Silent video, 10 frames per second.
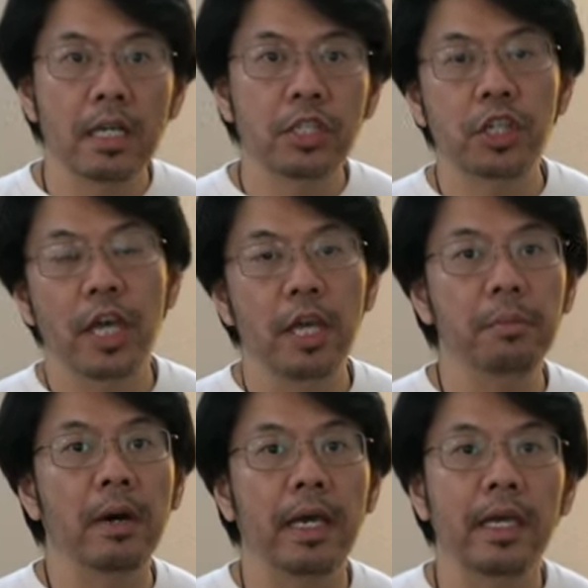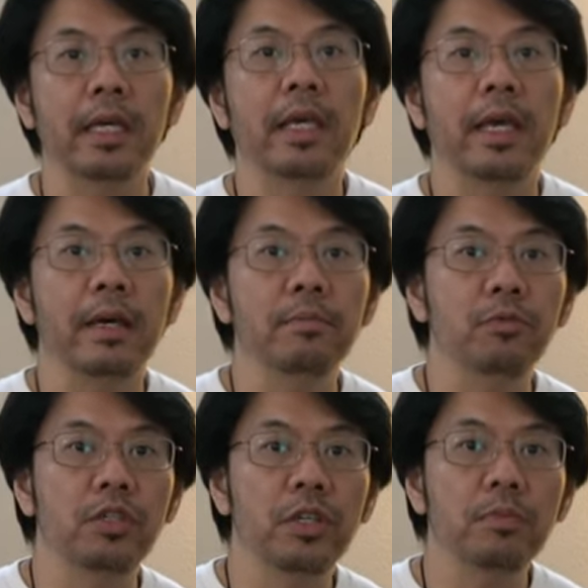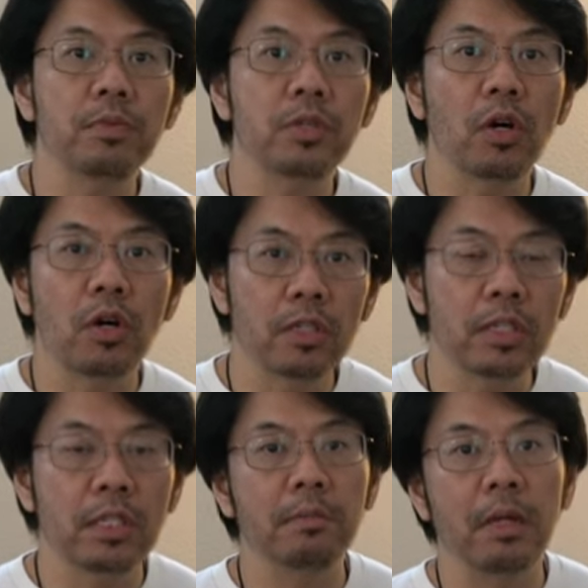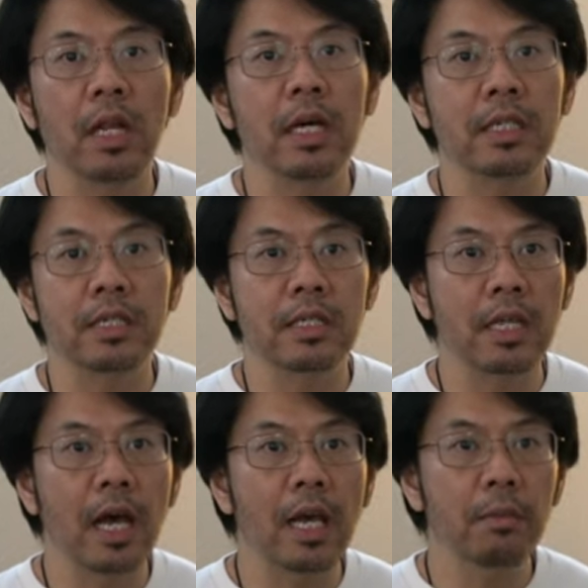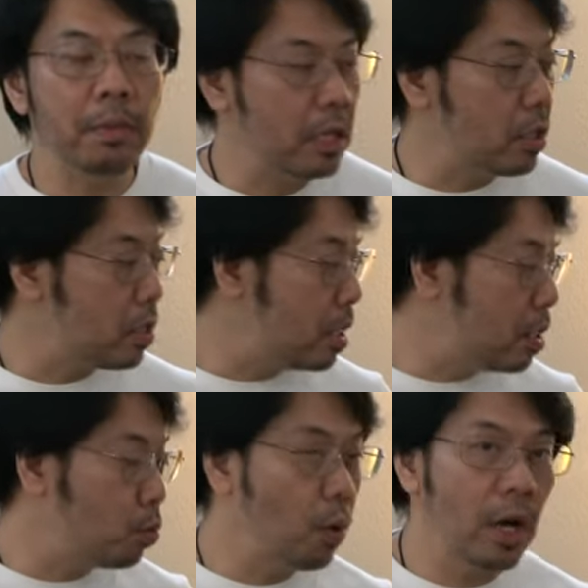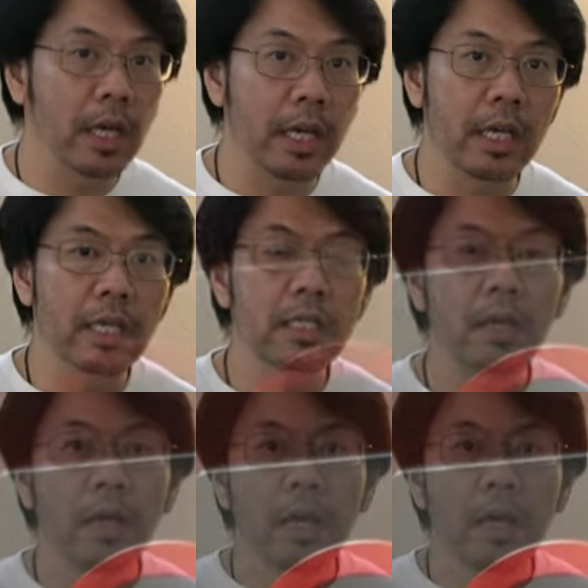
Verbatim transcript: same uh, AKM chips or similar design because this one is